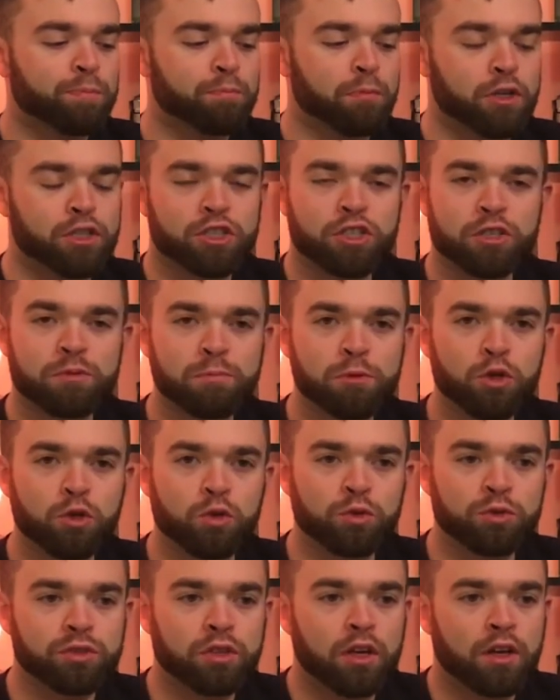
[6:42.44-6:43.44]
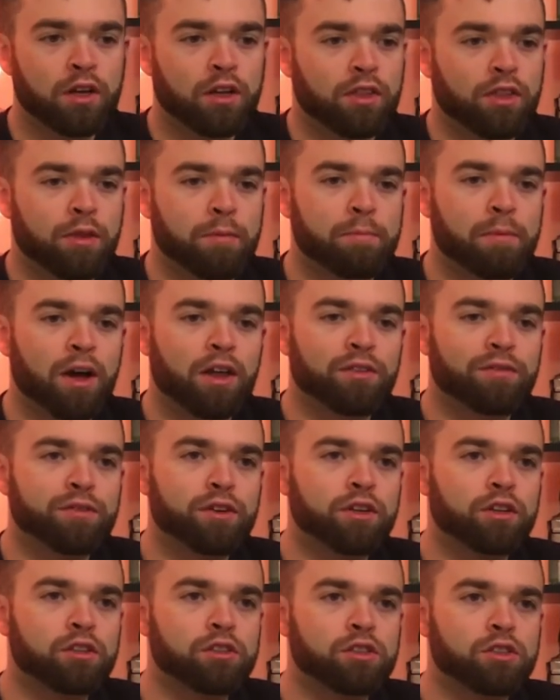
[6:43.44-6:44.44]
but smooth. The
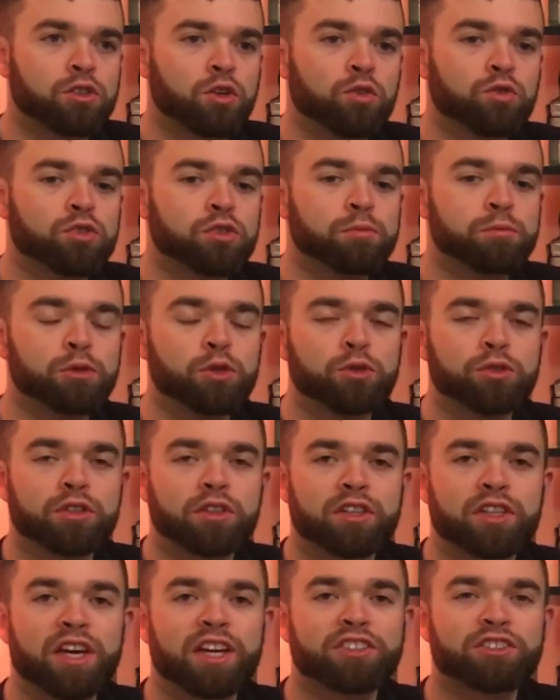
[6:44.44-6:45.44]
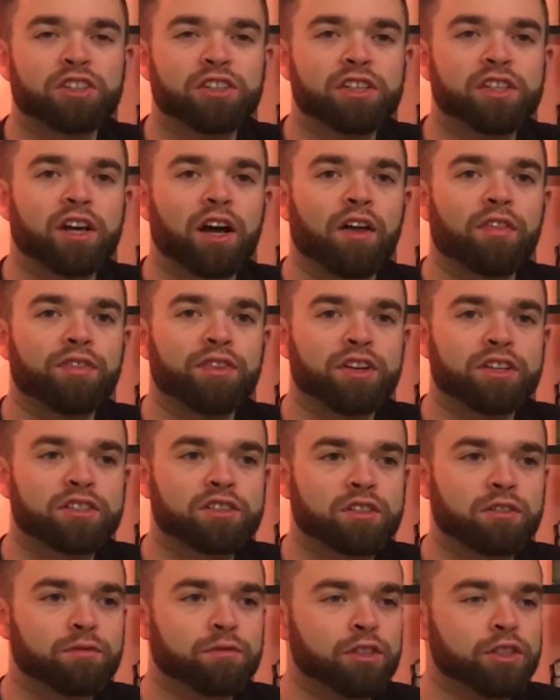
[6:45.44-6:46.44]
mouthfeel is so smooth, and the entry on this
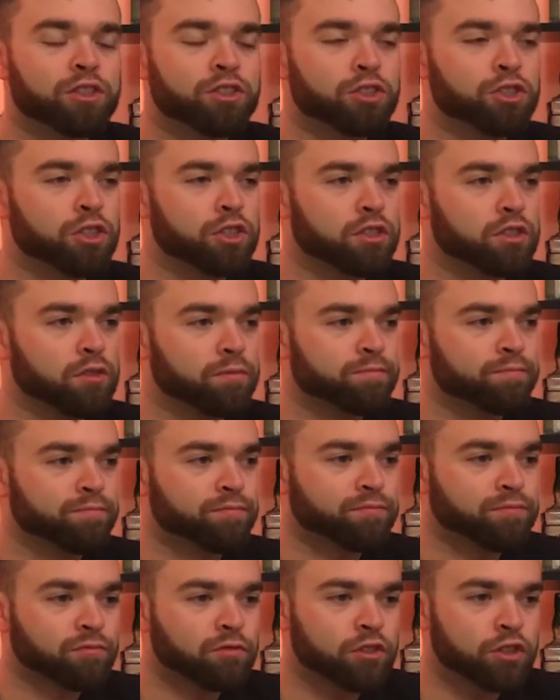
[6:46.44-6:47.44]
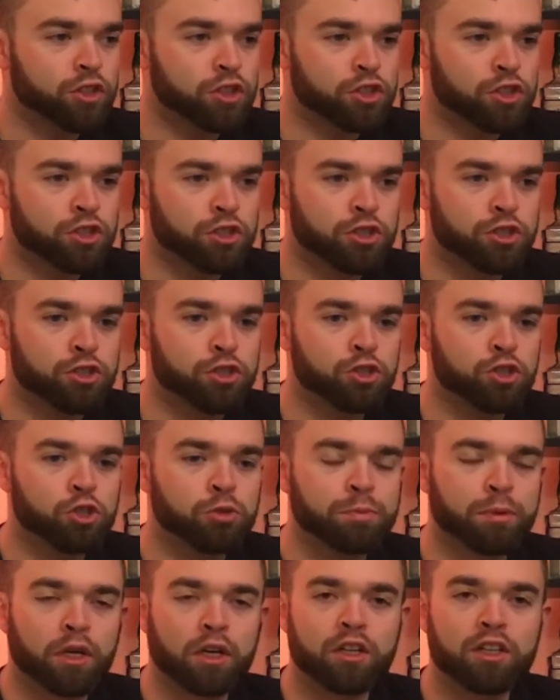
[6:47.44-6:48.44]
is just
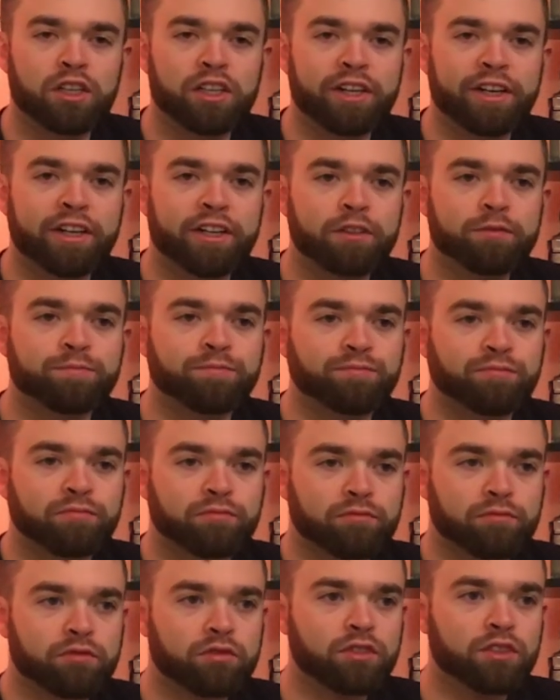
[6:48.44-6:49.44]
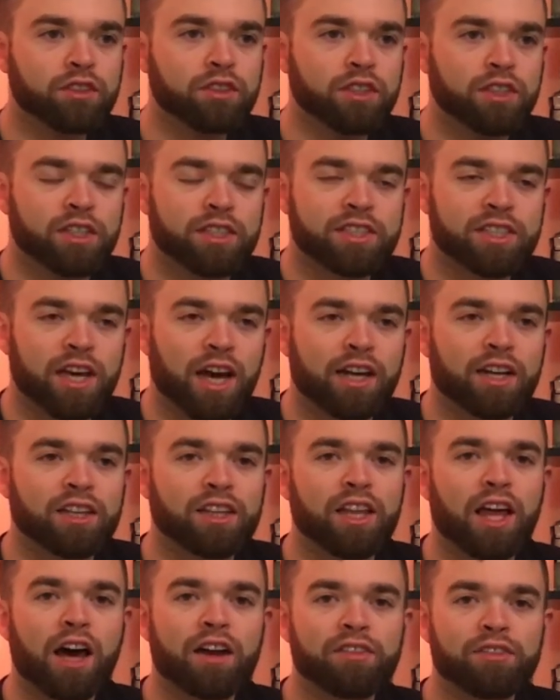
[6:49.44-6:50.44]
super clean. It's got a
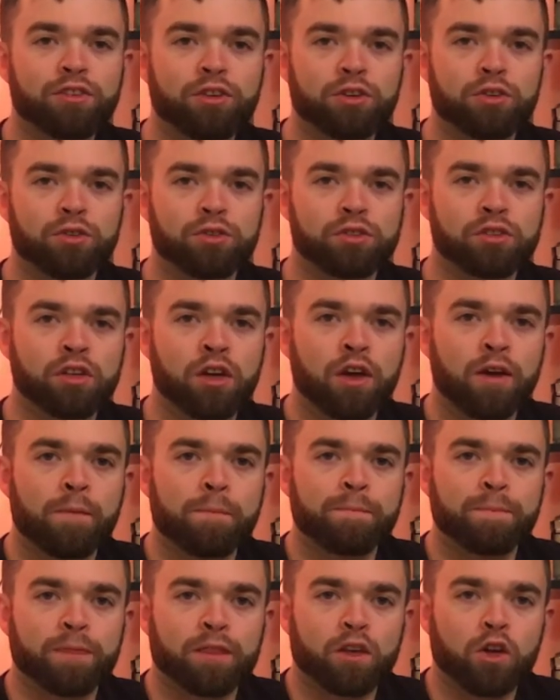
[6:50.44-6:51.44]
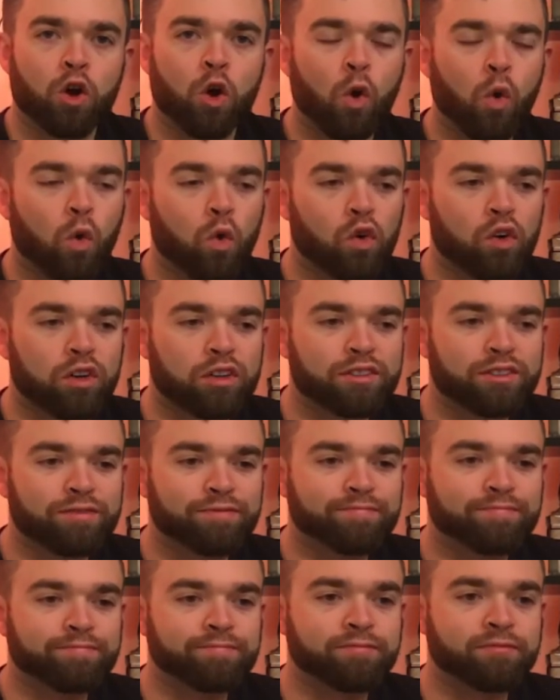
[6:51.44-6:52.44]
lot of those corn
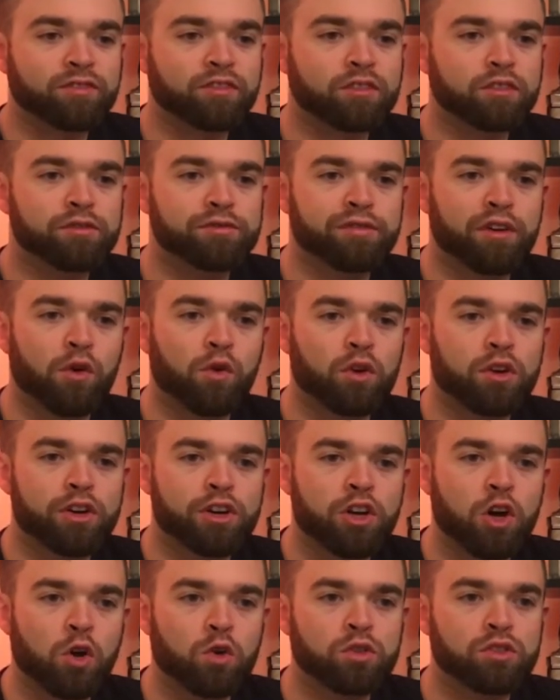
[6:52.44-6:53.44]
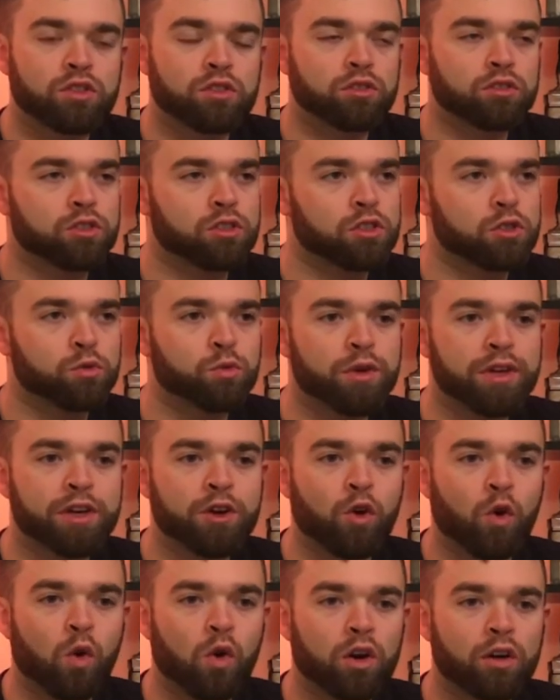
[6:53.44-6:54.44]
forward notes, sweet
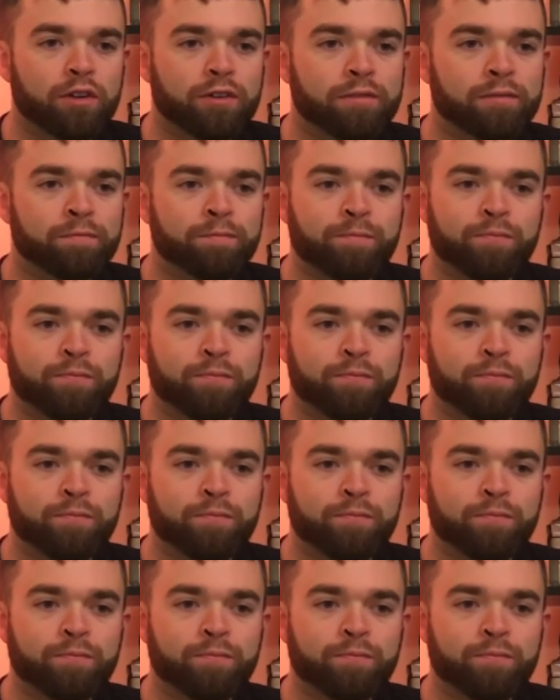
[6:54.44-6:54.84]
corn,